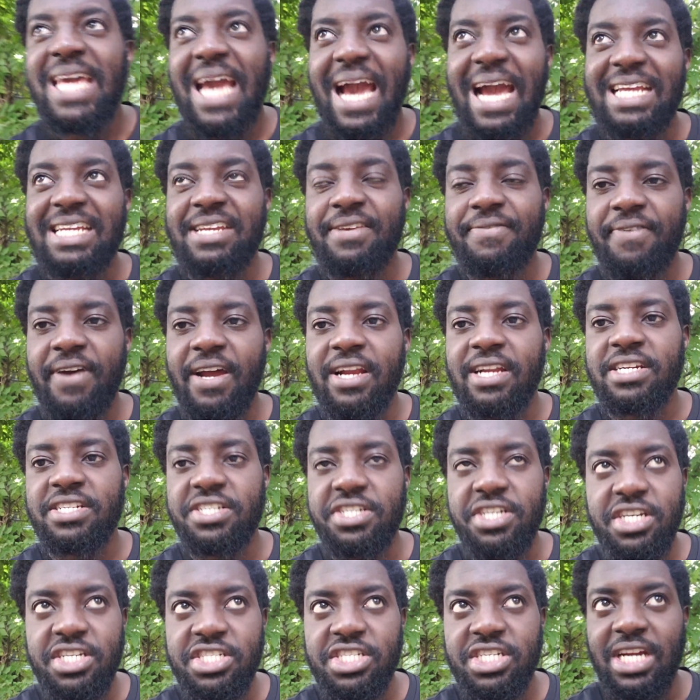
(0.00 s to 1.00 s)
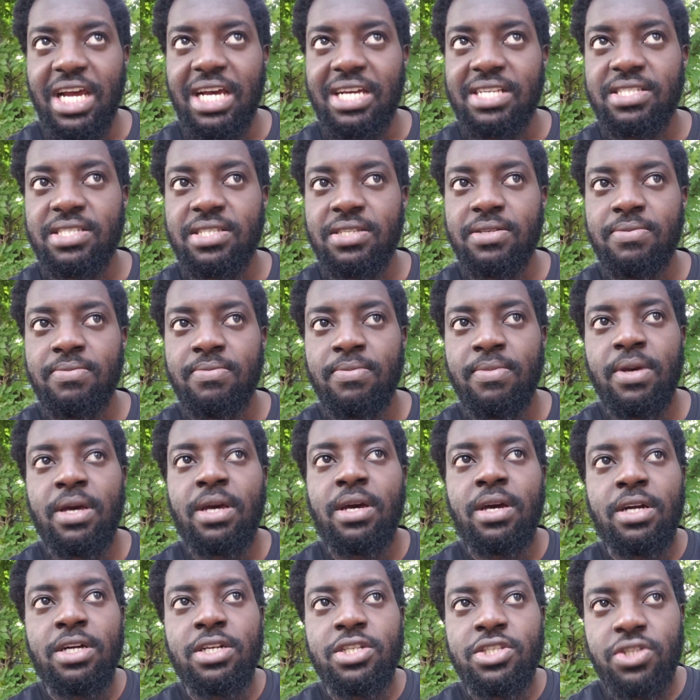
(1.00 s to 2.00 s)
Me, I define creation as
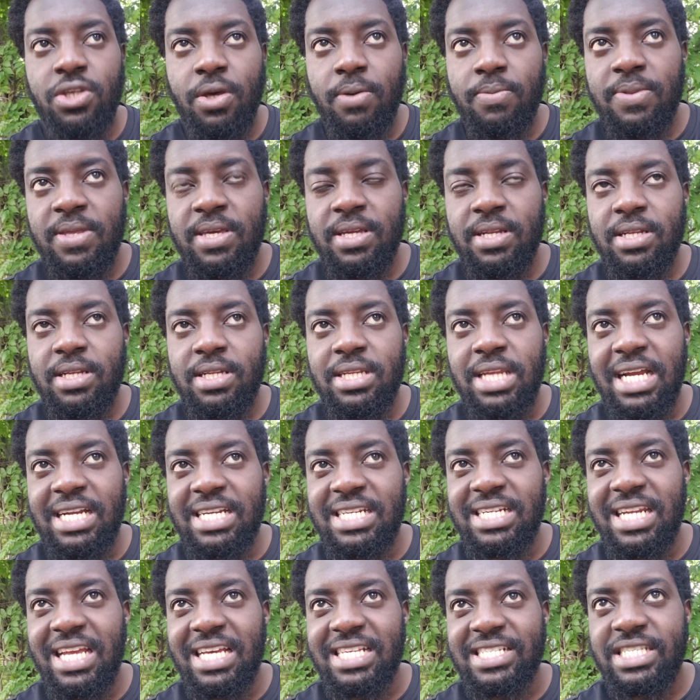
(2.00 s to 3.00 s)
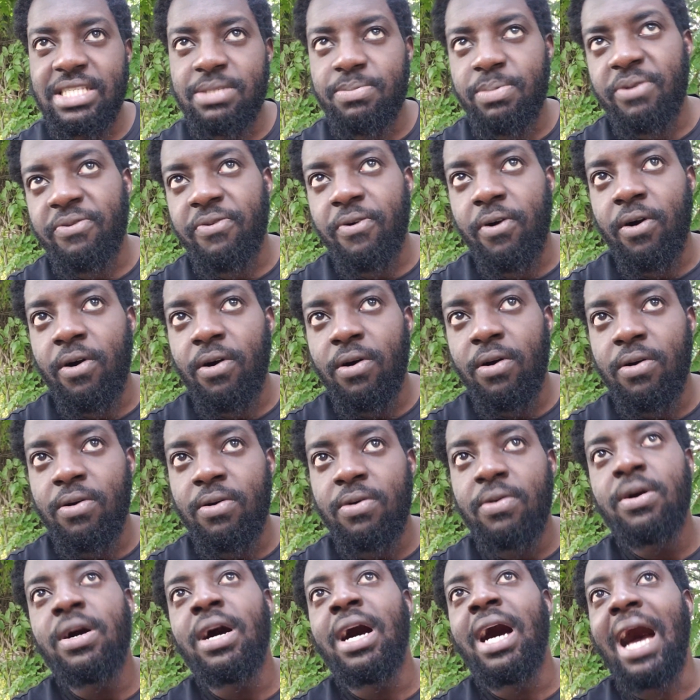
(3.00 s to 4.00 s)
something that didn't exist before
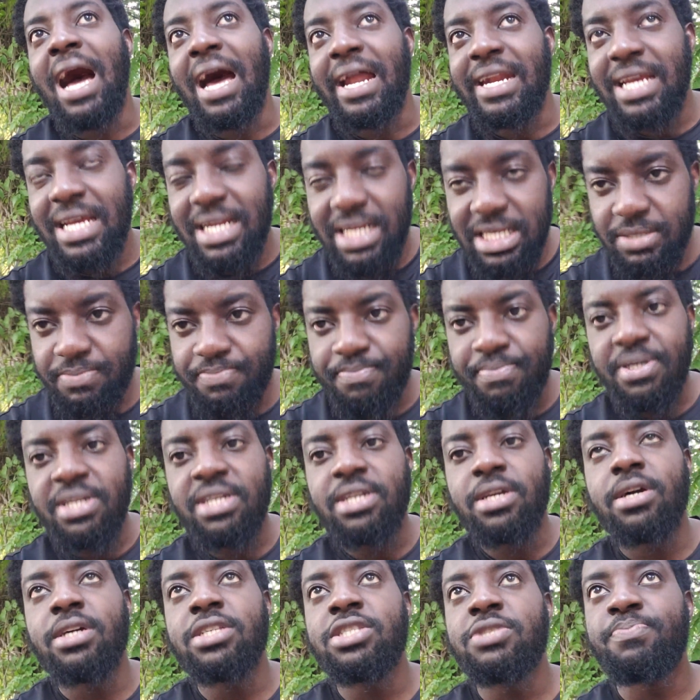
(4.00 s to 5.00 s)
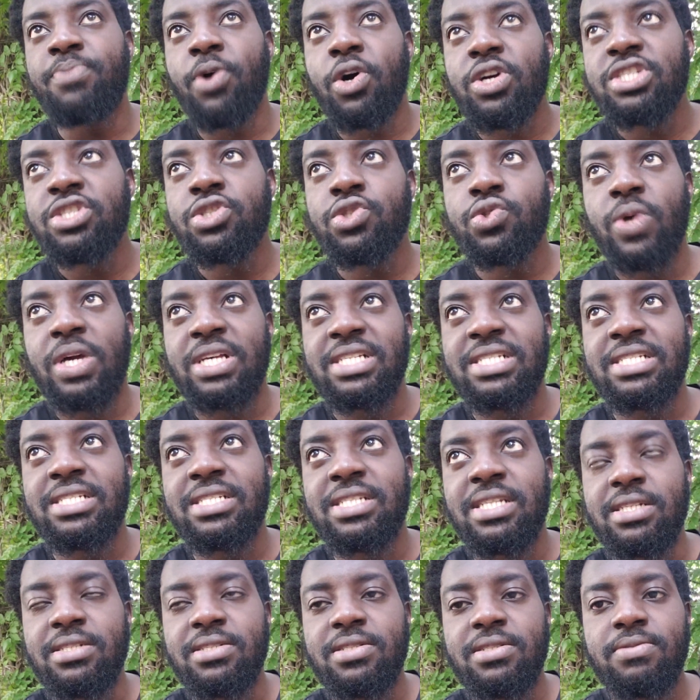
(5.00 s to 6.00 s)
and then is brought into
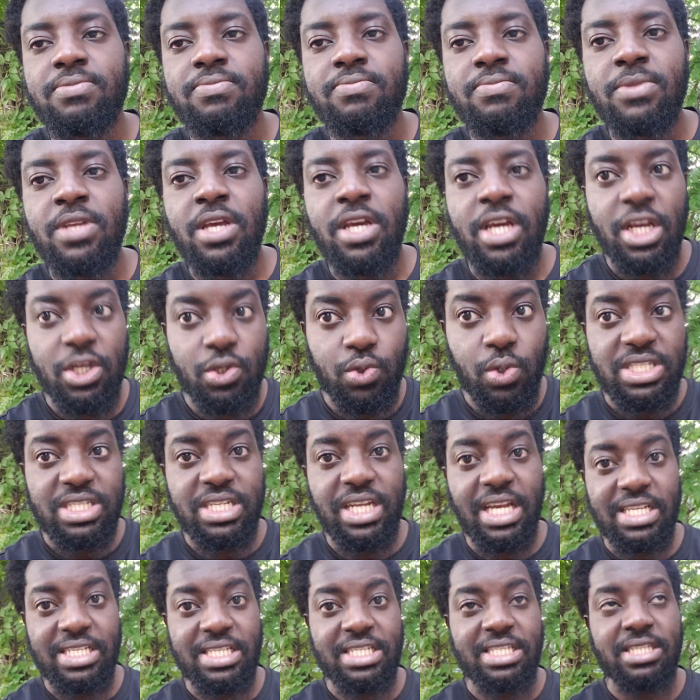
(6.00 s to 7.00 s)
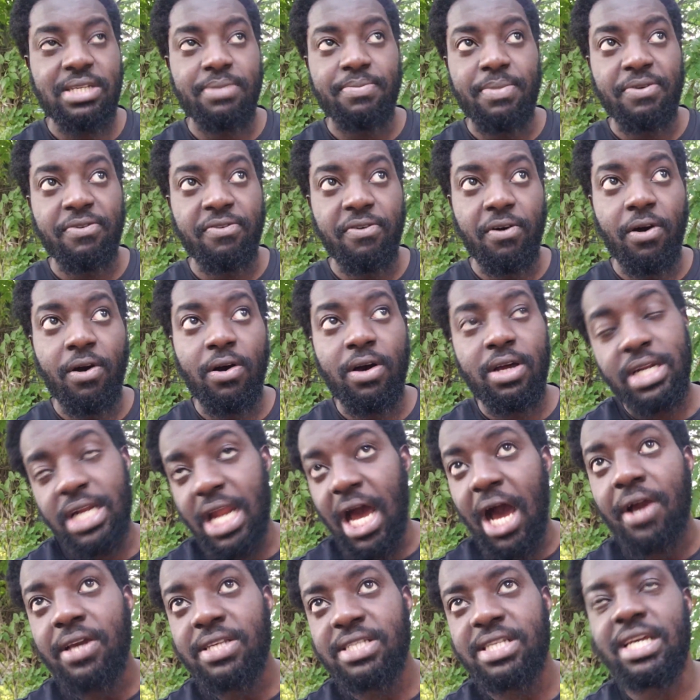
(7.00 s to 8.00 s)
existence. It wasn't existing before,
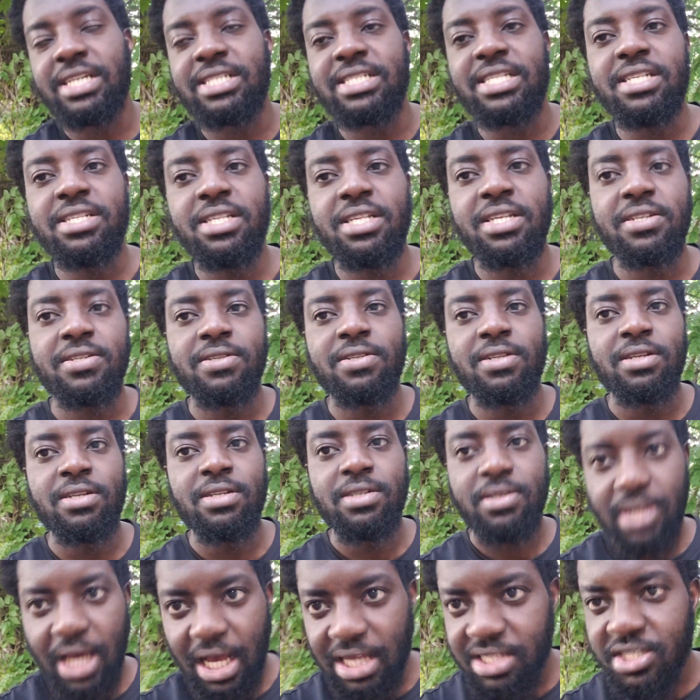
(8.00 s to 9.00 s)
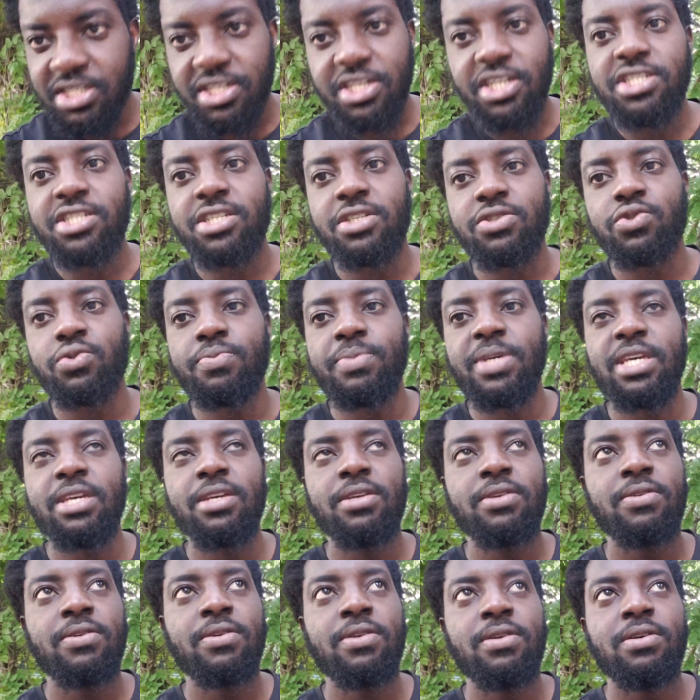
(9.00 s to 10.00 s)
now it's existing. That's creation to me.
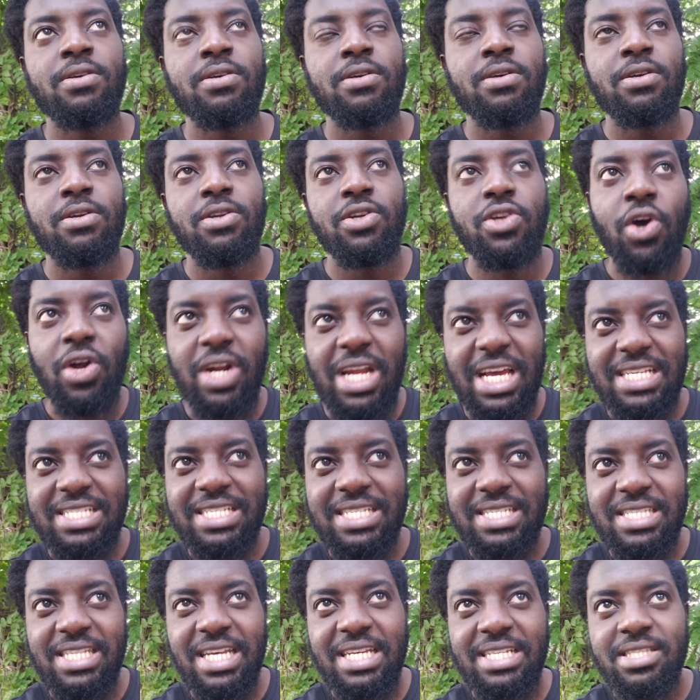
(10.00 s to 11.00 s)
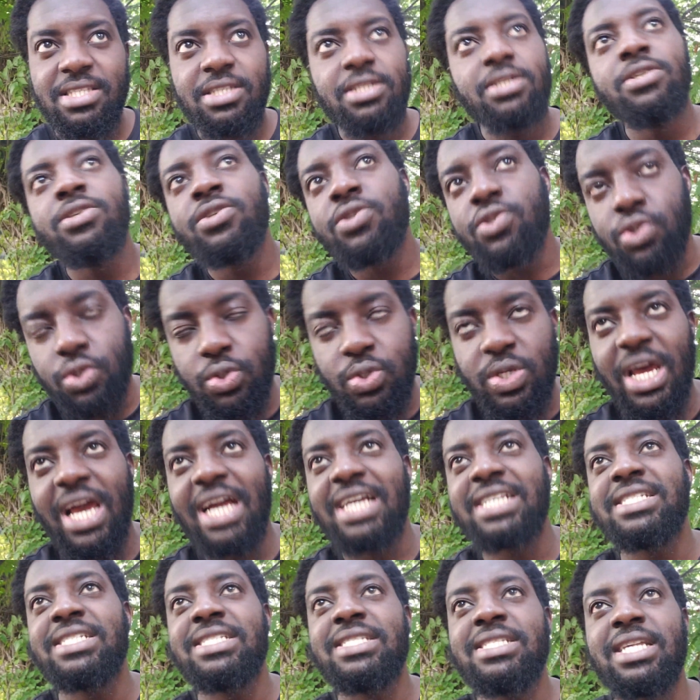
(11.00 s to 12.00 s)
Non-existent to
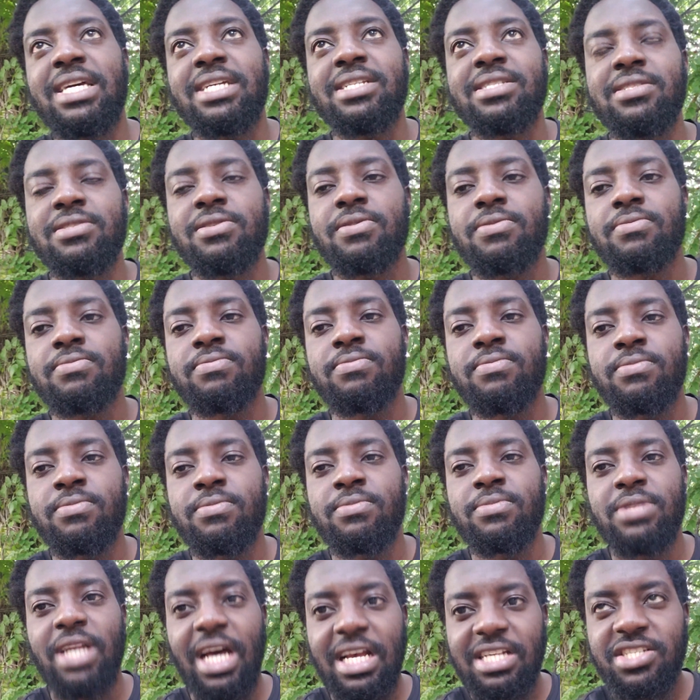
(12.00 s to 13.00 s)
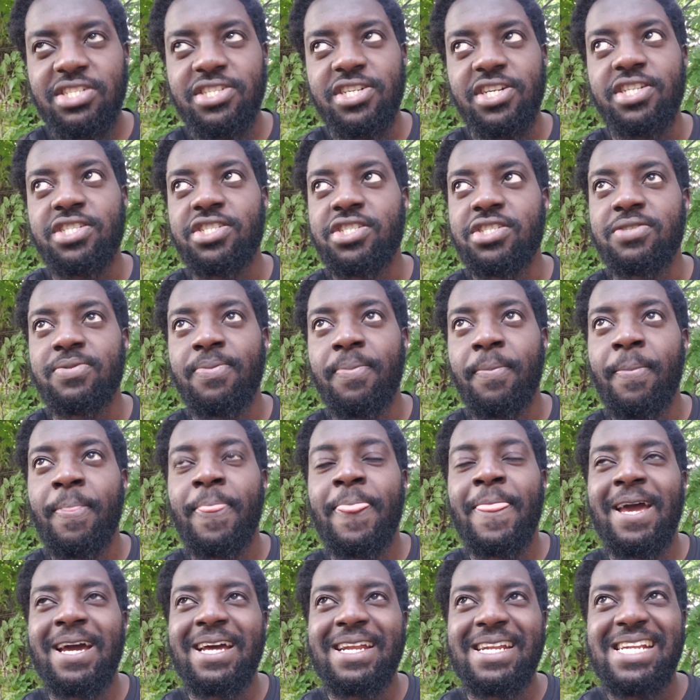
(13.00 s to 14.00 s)
existent. That's creation.
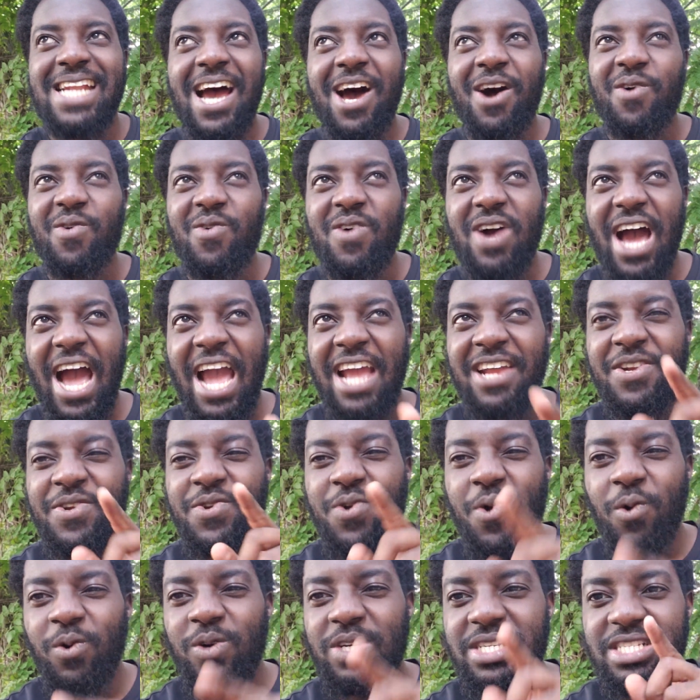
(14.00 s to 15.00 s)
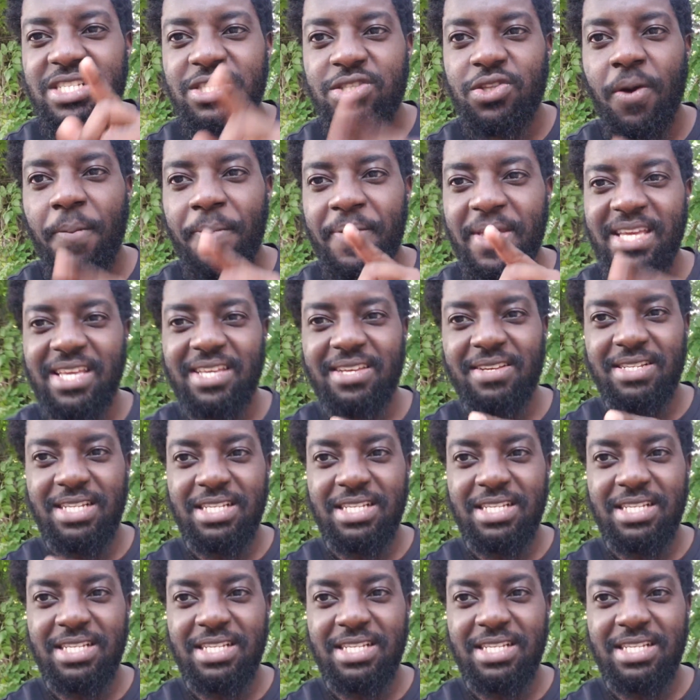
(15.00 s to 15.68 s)
Now, I know this topic,